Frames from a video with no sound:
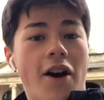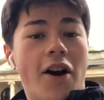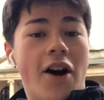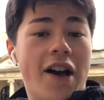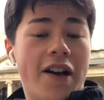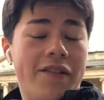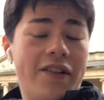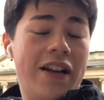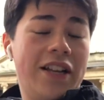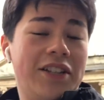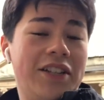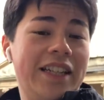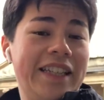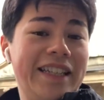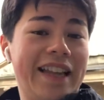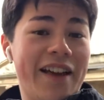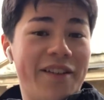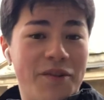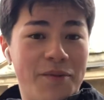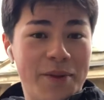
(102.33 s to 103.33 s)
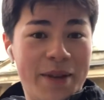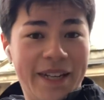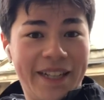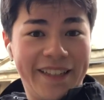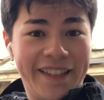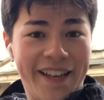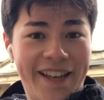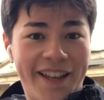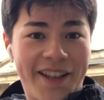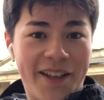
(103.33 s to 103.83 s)
I've actually never been
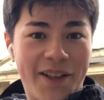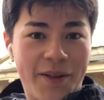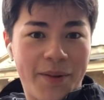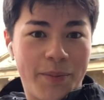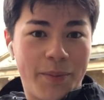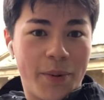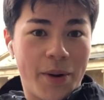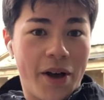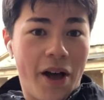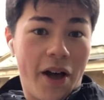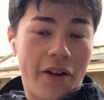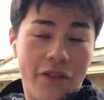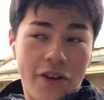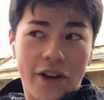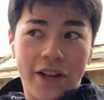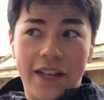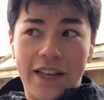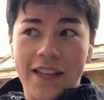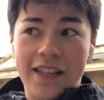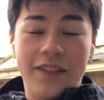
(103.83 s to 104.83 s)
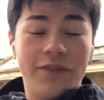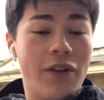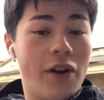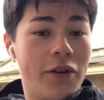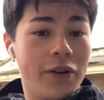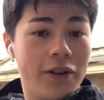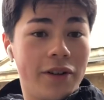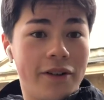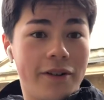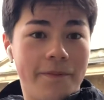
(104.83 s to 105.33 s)
in there, but I've heard it is
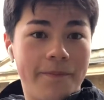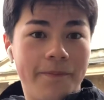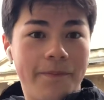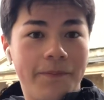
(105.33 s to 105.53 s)
very good.